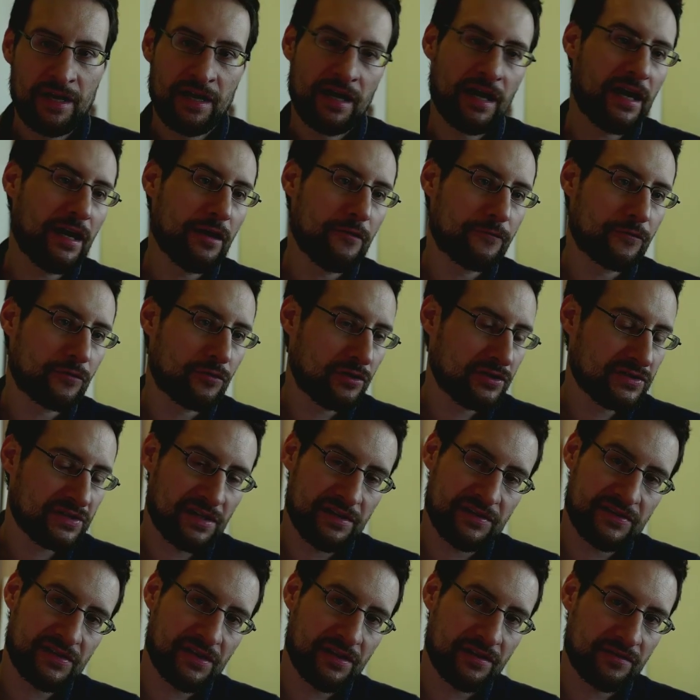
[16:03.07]
Of course, I
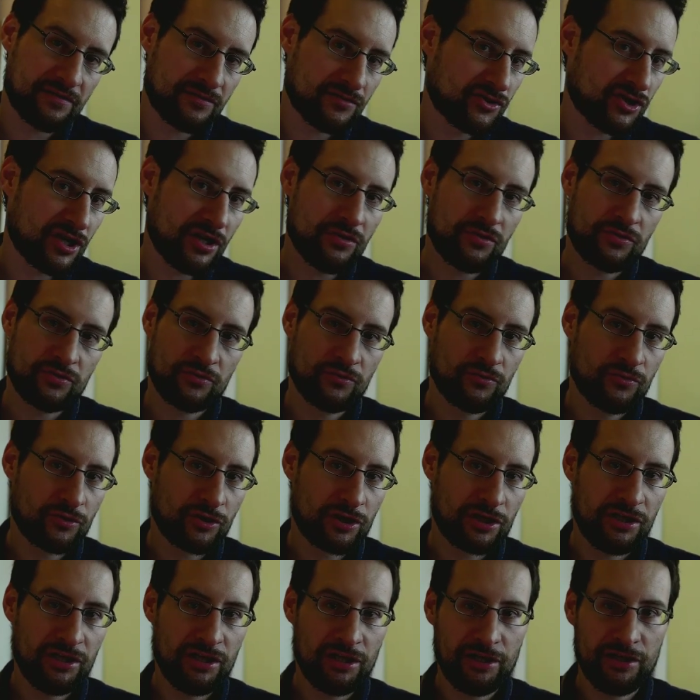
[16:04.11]
said Gentoo,
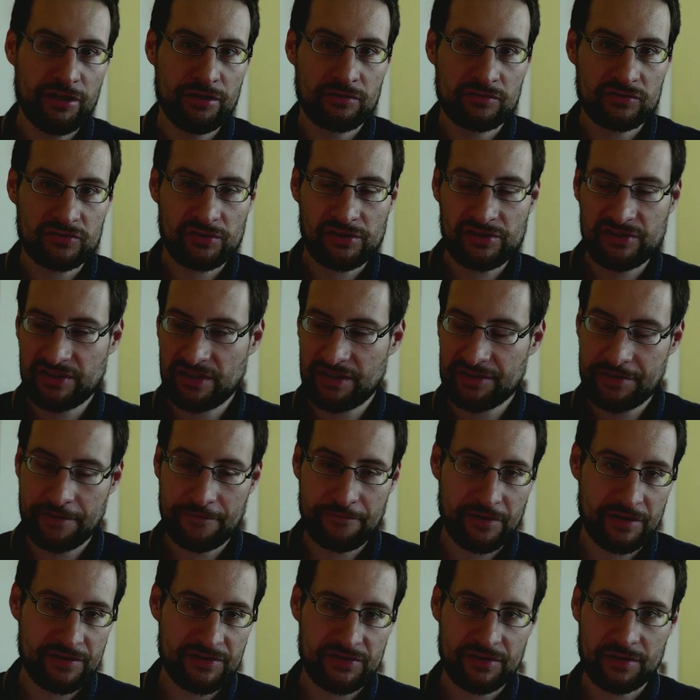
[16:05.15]
clearly knows all the other
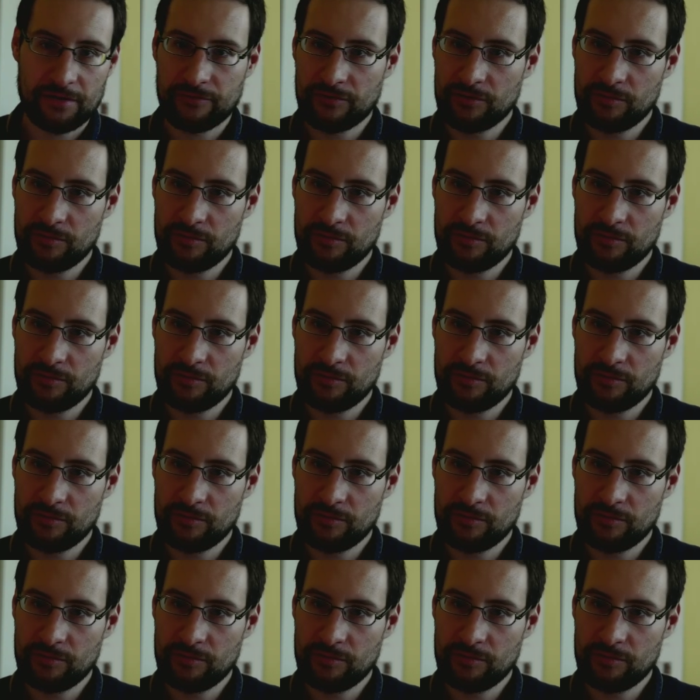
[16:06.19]
fun stuff,